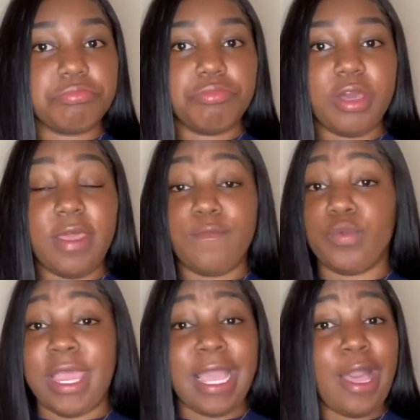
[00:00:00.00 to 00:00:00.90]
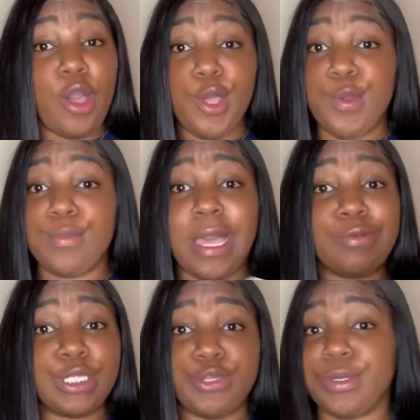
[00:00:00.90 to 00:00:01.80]
Whatever. When I got home, I
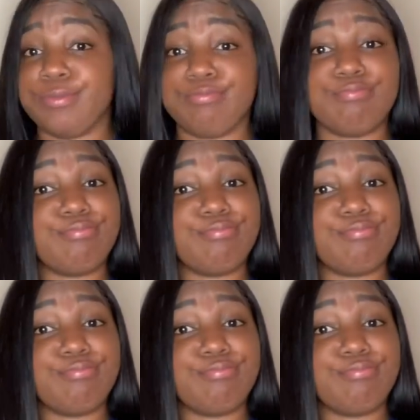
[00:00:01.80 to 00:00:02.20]
was in trouble.